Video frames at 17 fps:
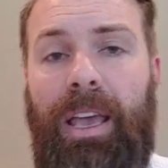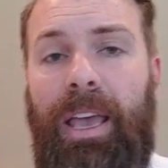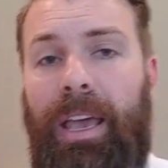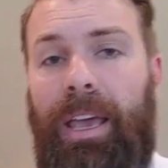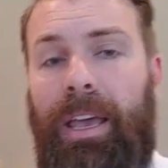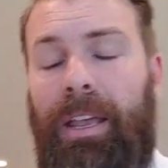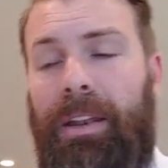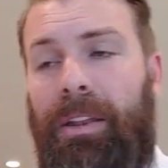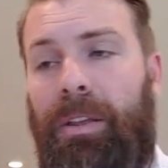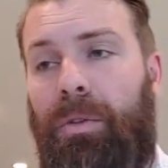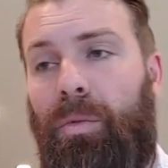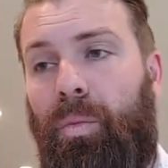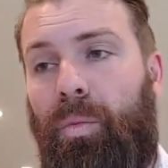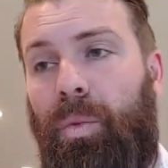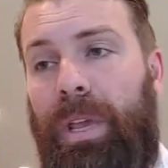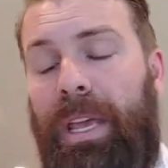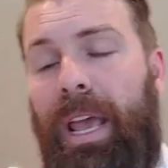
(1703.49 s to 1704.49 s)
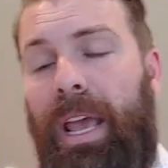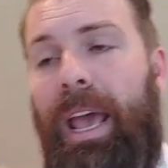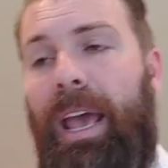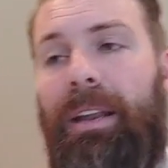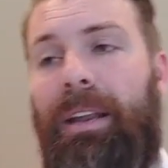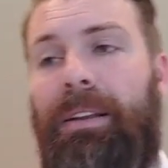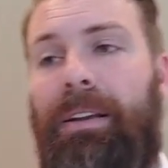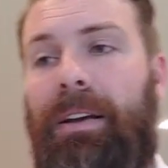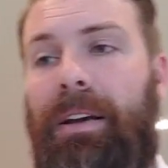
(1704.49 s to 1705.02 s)
And we
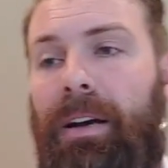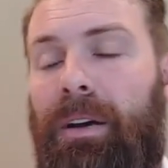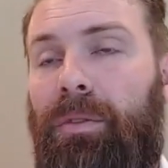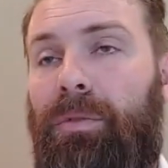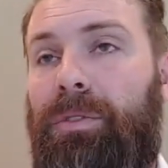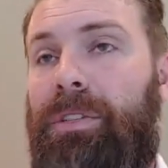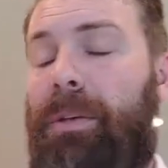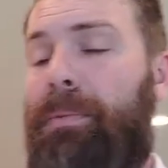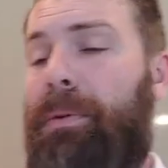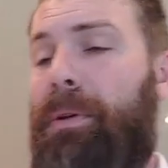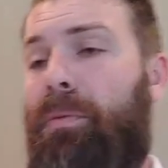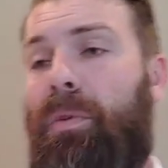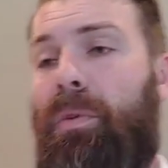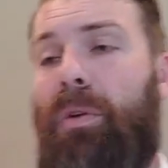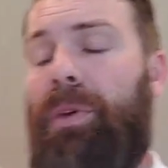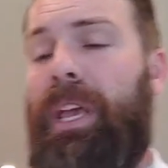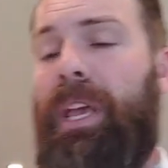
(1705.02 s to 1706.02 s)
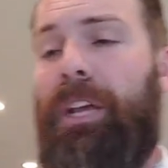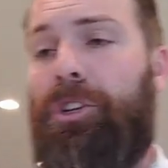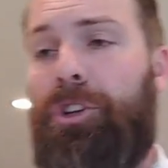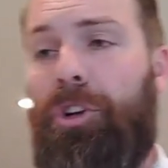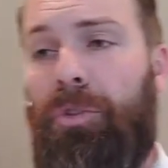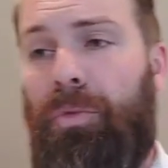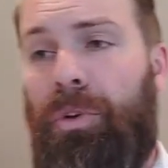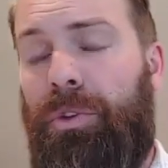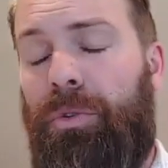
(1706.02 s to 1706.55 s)
had uh, typically, well, we had
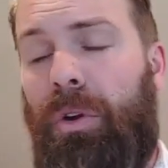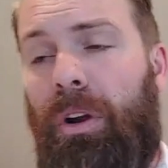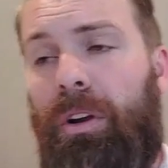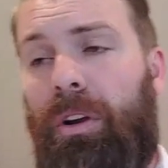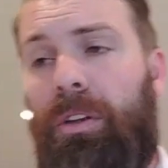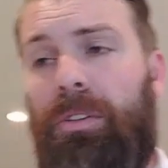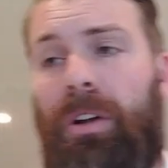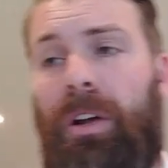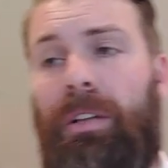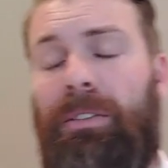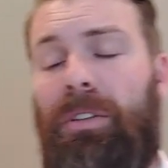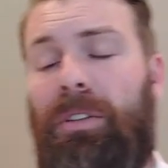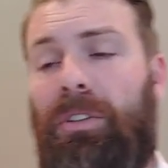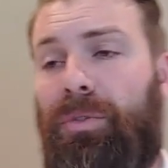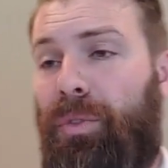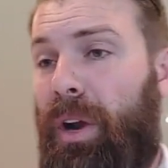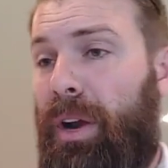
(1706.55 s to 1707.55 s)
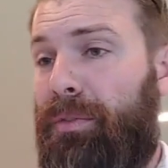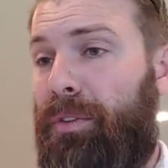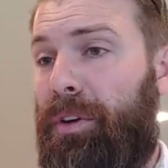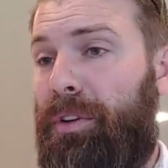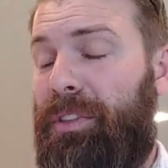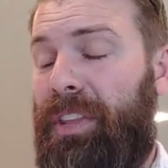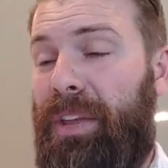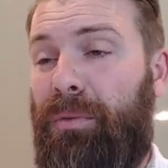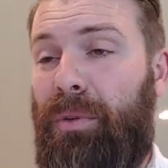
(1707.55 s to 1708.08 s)
Sherwin do our color consults forever,
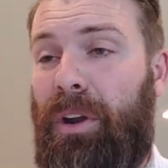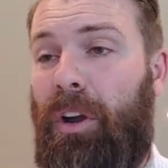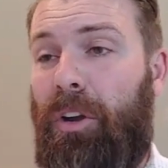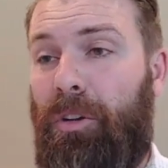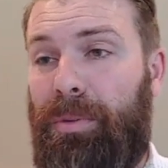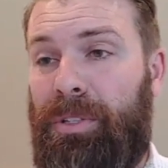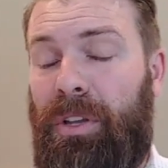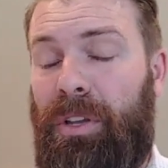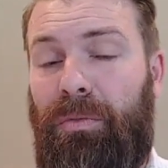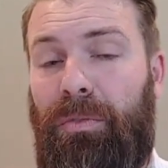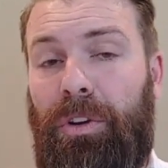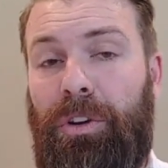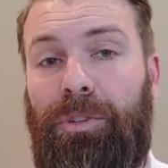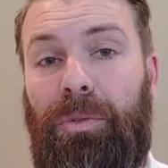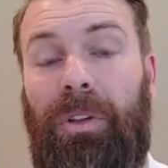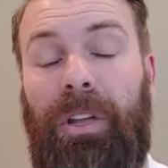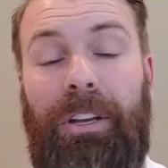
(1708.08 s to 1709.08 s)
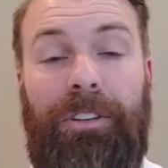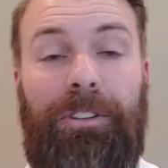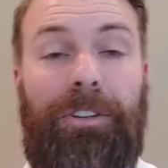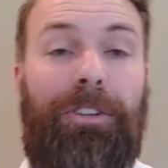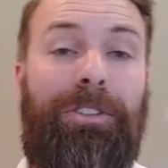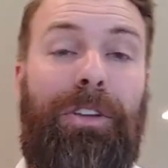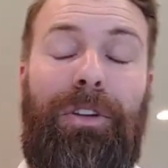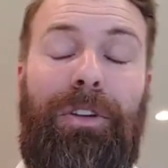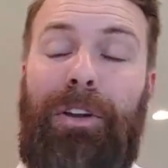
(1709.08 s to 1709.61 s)
and they went 100% virtual. And it
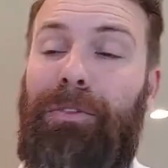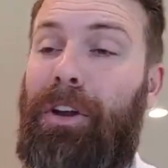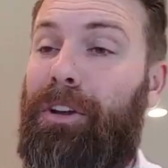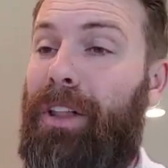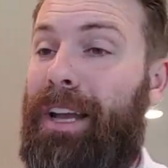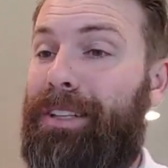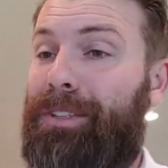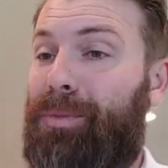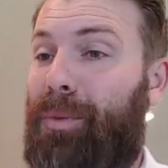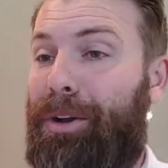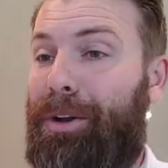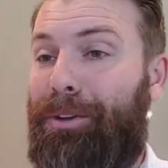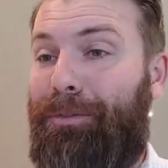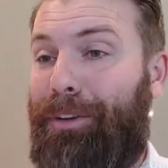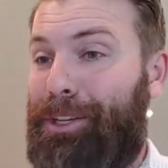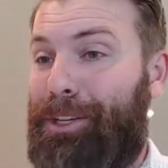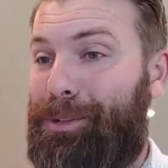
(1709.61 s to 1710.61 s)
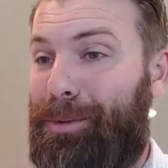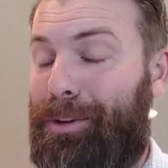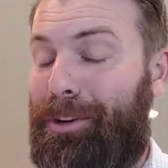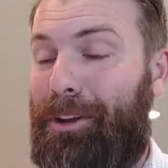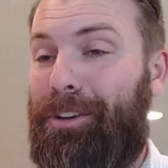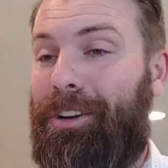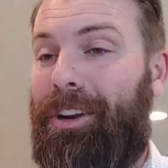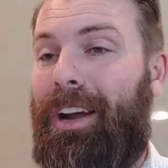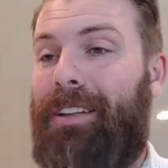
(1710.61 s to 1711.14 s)
turns out none of our clients wanted virtual
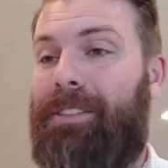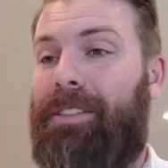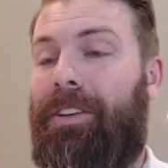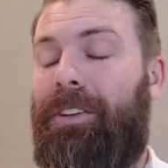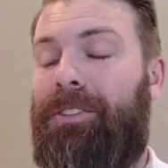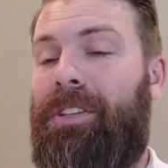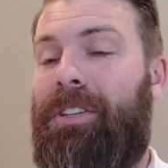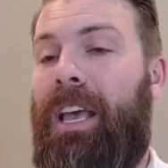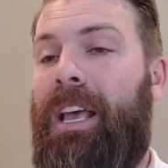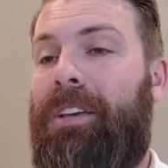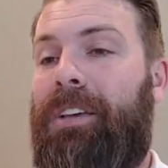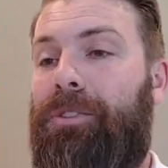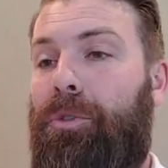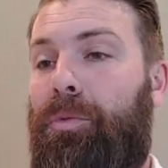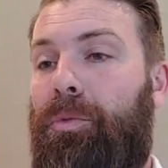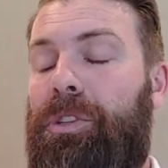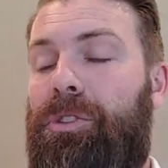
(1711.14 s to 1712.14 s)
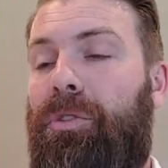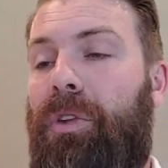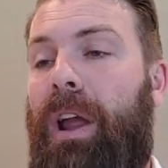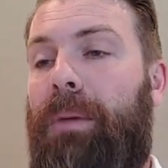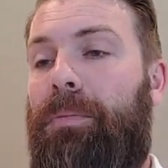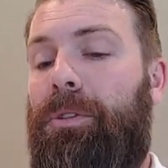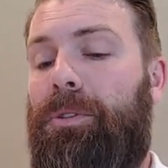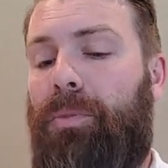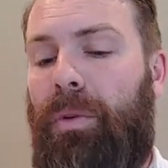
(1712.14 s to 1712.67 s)
color consults. So we
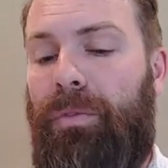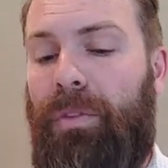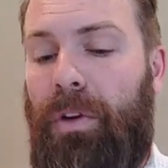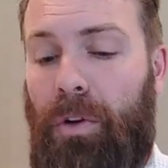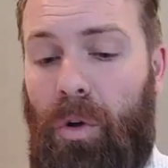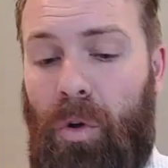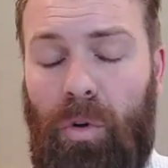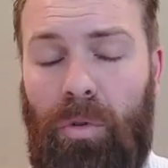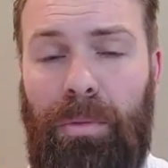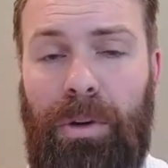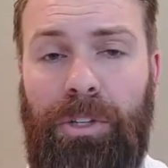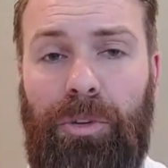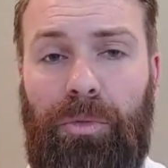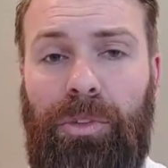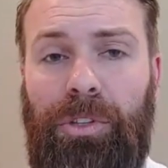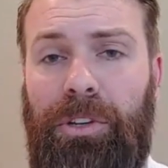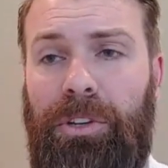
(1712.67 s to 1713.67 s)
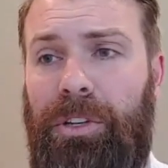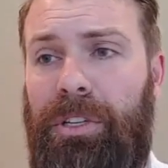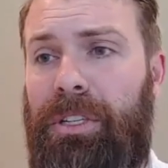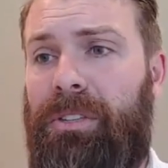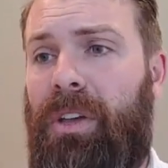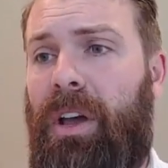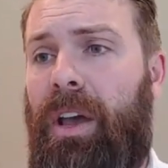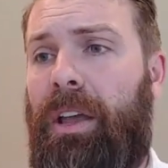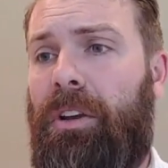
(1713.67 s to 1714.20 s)
scrambled. We found a whole bunch of really good
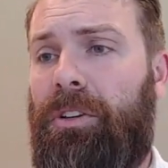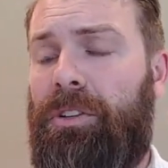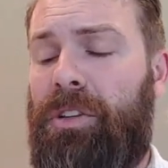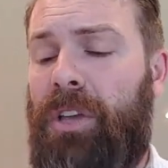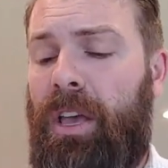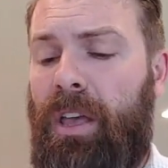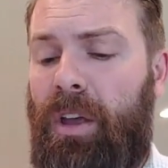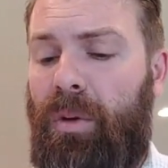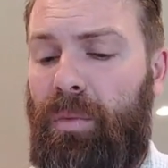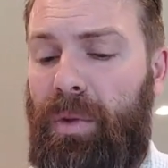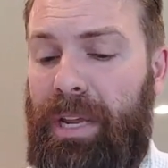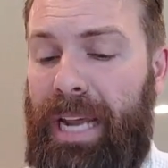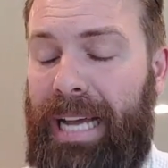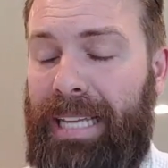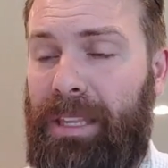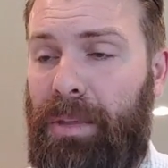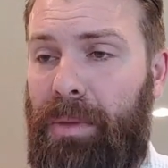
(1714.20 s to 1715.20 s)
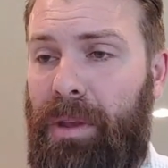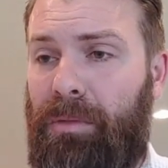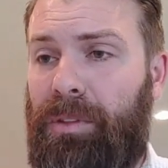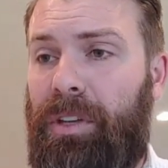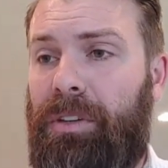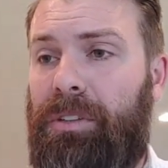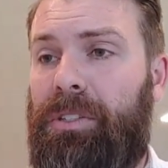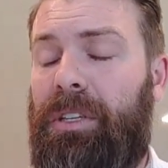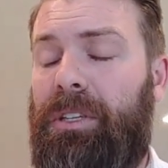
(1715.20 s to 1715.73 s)
designers. We got them in with
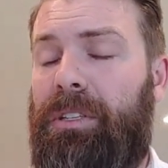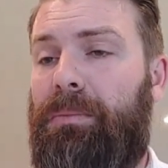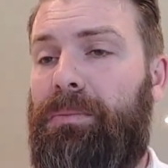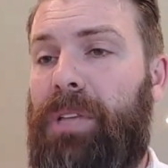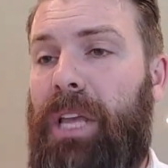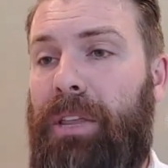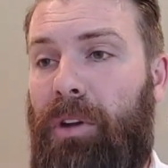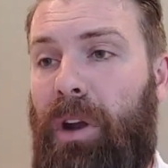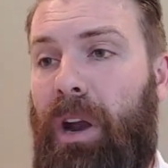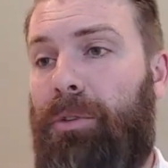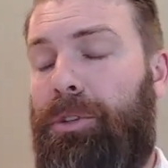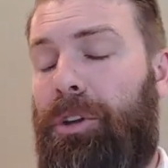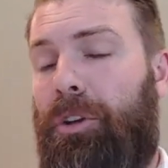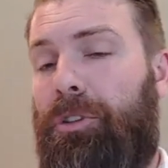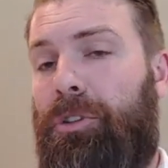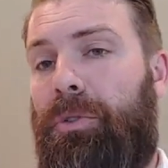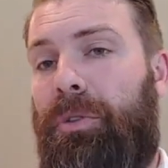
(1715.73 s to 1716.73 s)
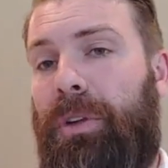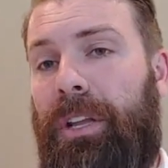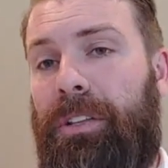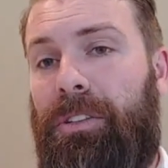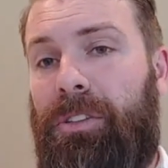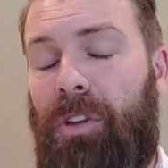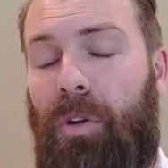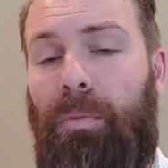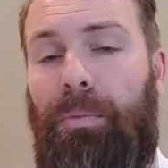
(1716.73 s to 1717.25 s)
our systems, and they're out there doing
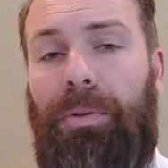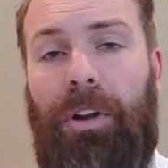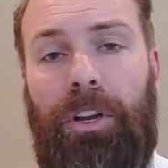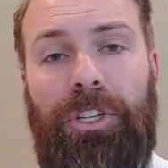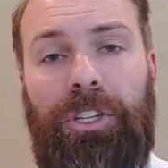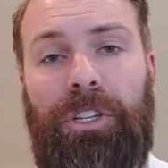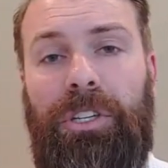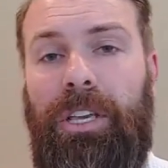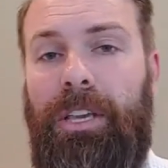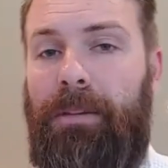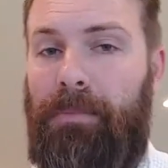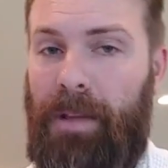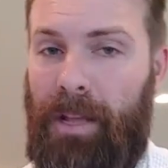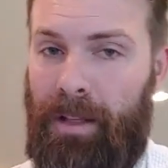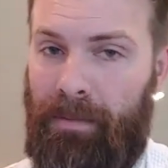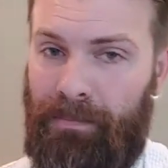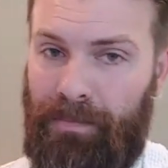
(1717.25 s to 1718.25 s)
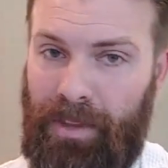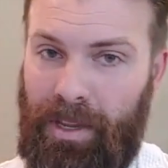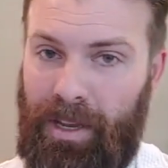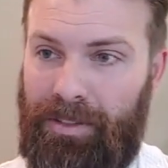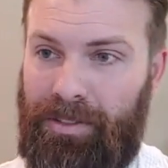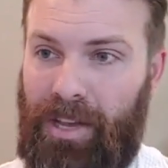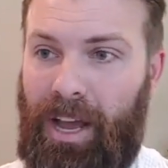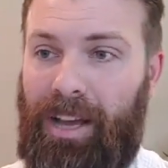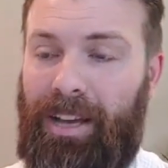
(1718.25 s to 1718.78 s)
it. So, production team,
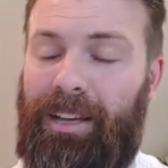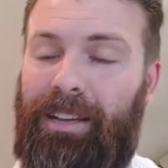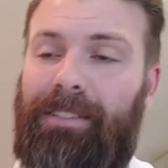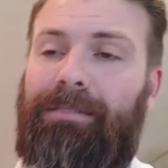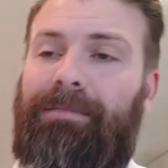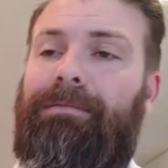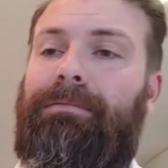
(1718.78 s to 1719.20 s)
huzzah.